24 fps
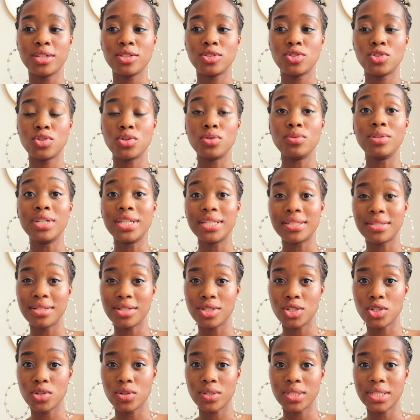to listen
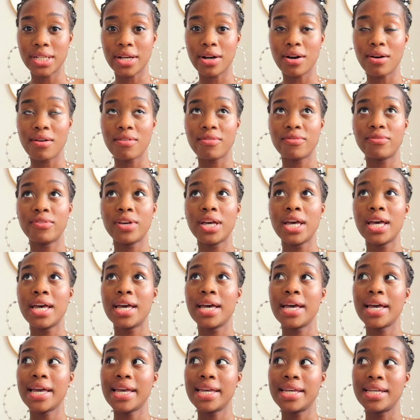to yourself
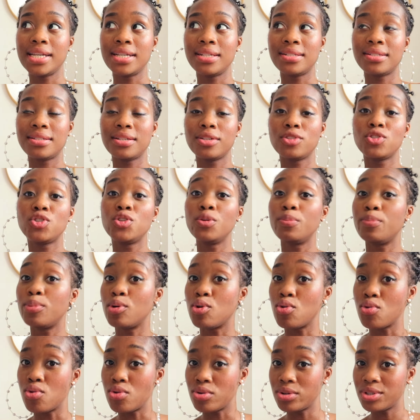is to
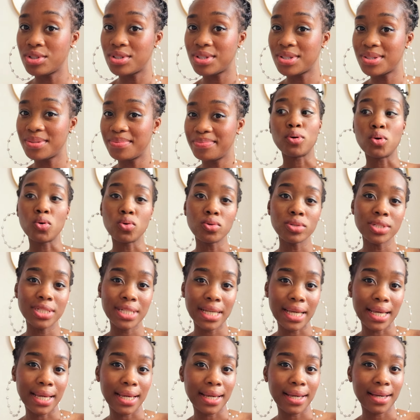pause.
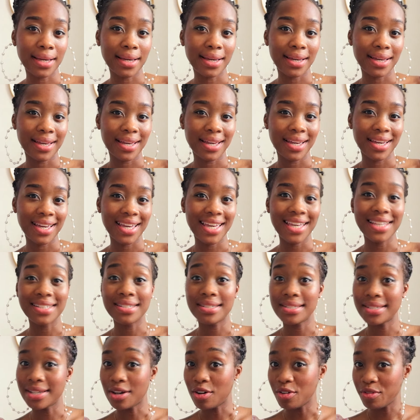Pausing is
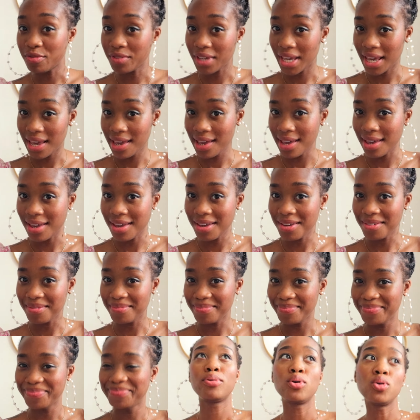self-care.
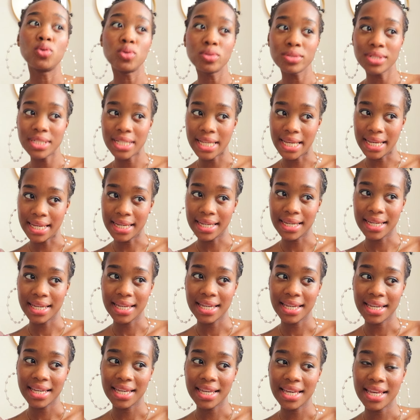Pausing
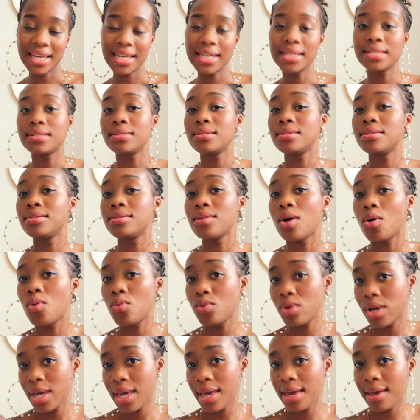is soul
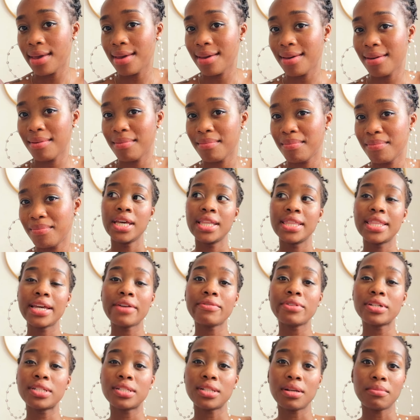care. There
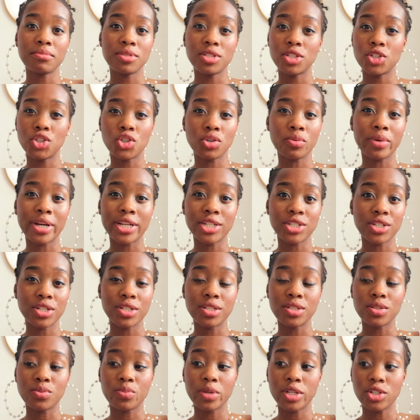are some
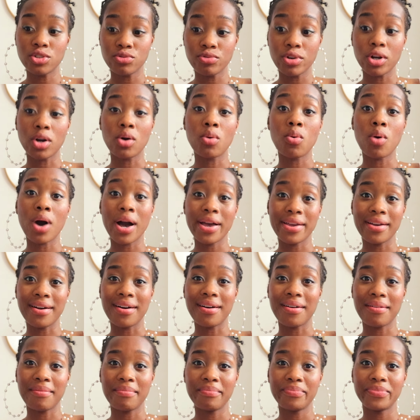situations which
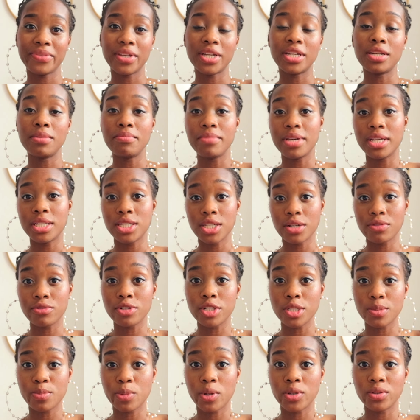require an immediate
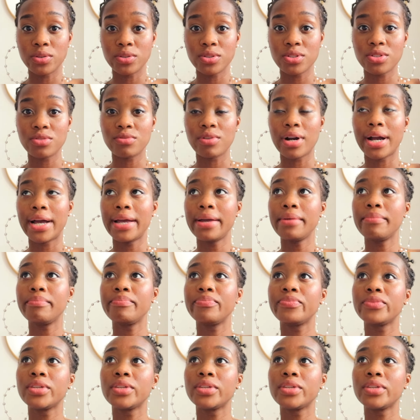response, right?